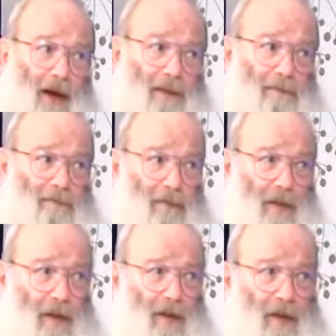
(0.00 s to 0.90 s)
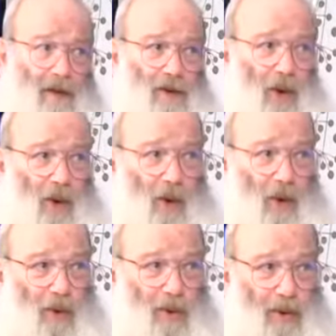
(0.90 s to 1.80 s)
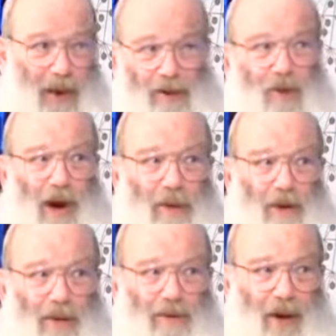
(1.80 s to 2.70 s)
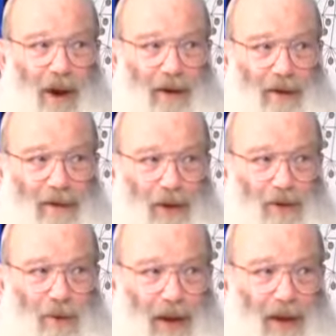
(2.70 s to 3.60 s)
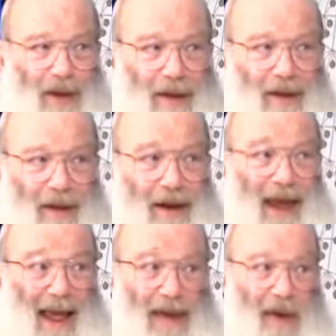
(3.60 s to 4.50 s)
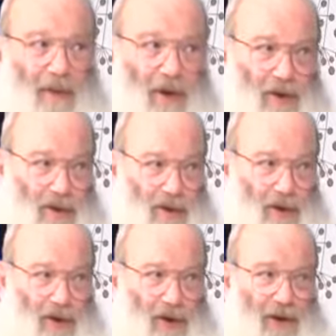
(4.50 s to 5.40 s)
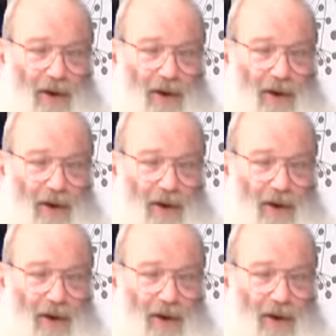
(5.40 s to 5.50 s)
God. So that's what I would define as, as being an atypical Christian.